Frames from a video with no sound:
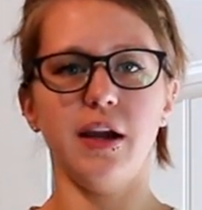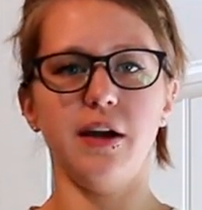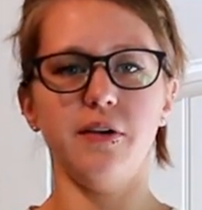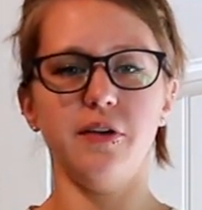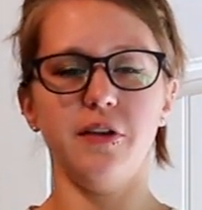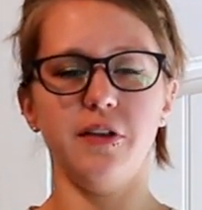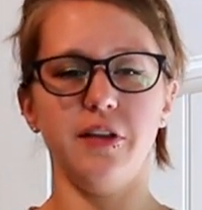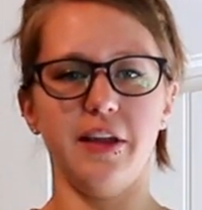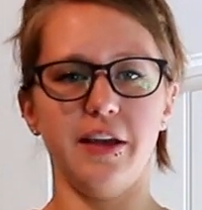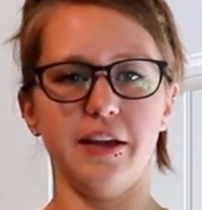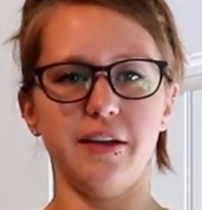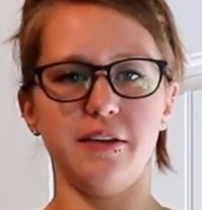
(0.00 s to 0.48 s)

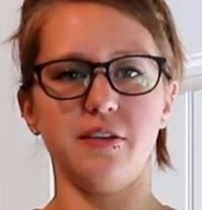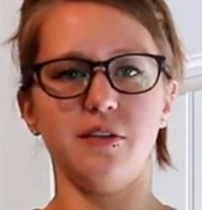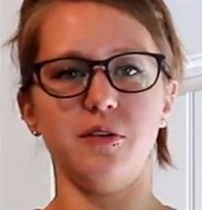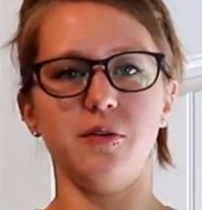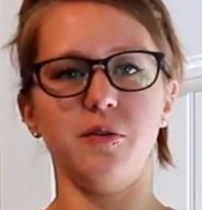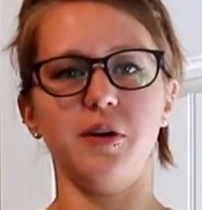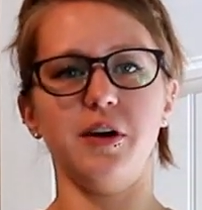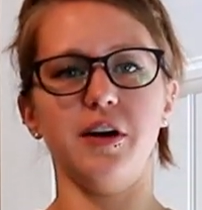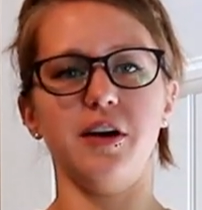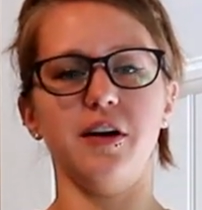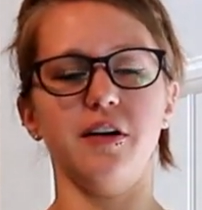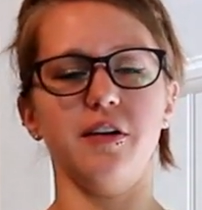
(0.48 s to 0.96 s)
I would like
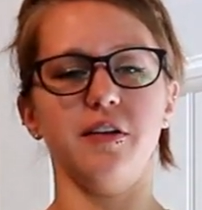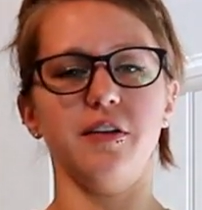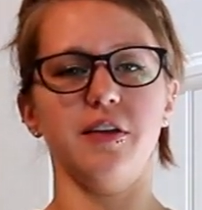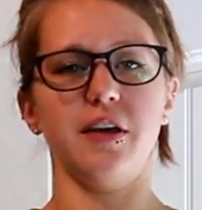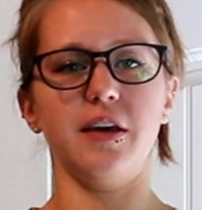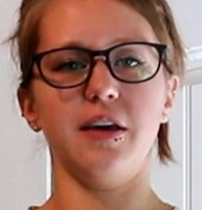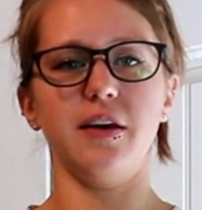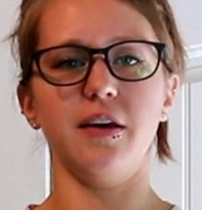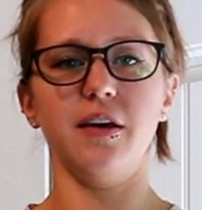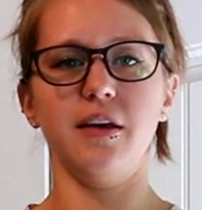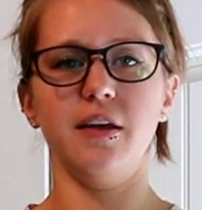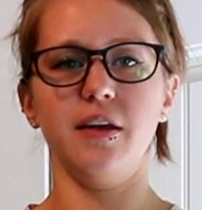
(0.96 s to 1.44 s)
to wear
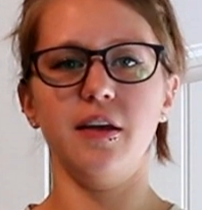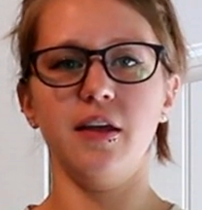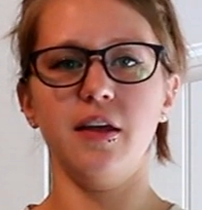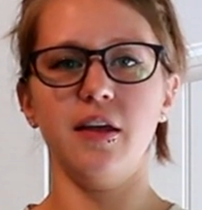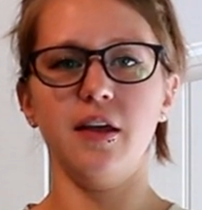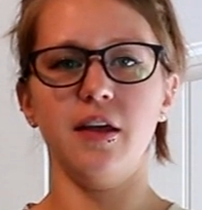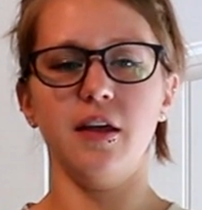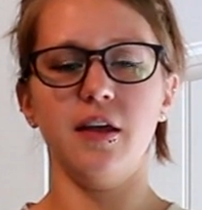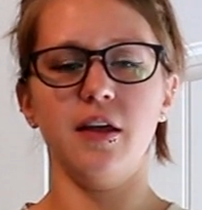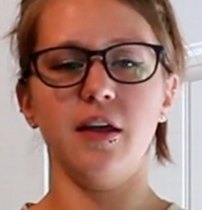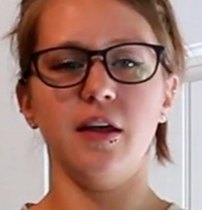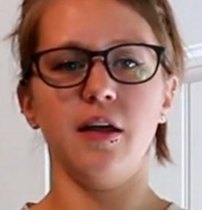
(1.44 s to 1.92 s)
like
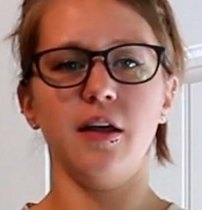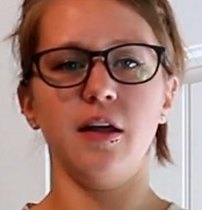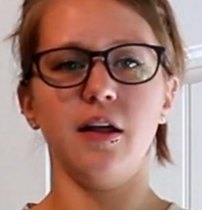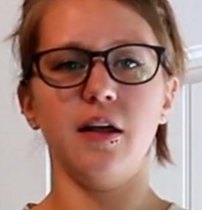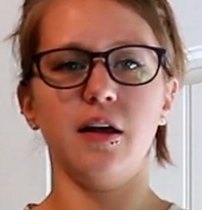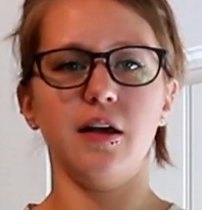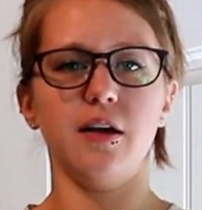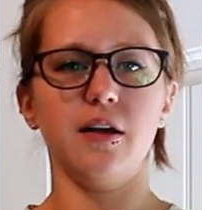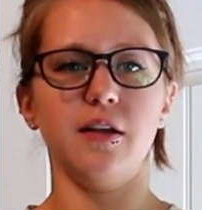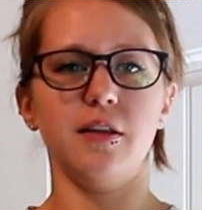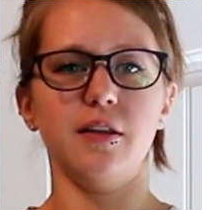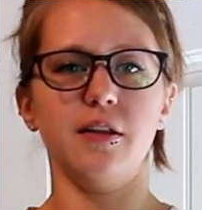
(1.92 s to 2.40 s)

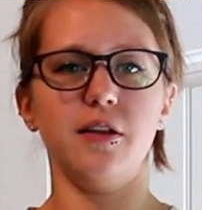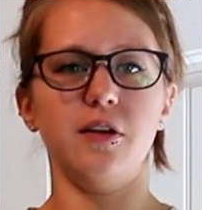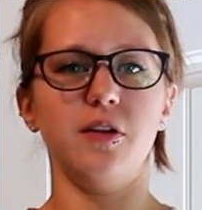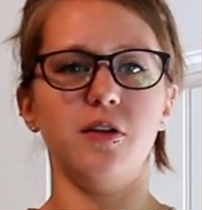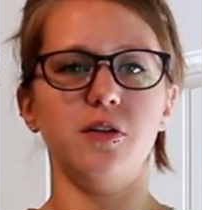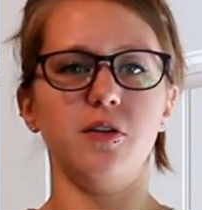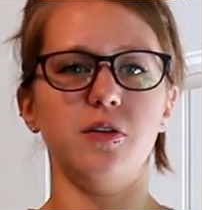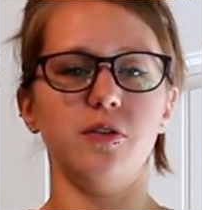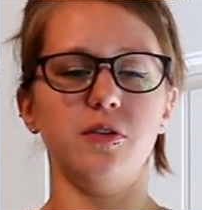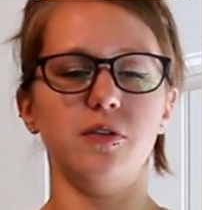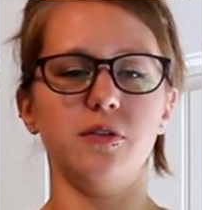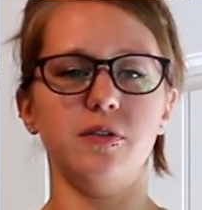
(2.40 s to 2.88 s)
a
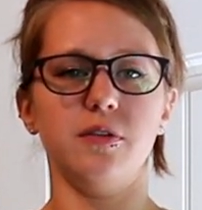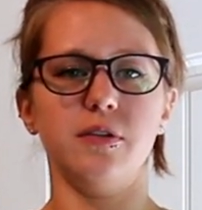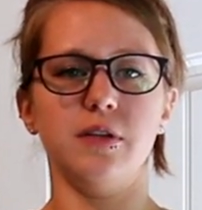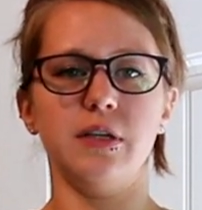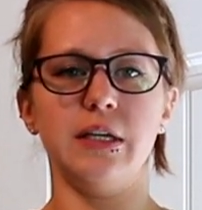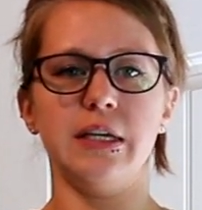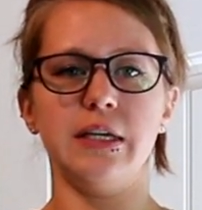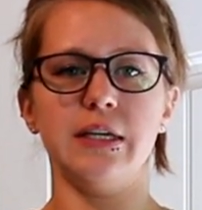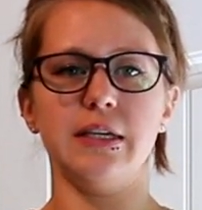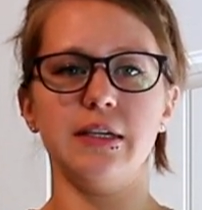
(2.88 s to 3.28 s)
little,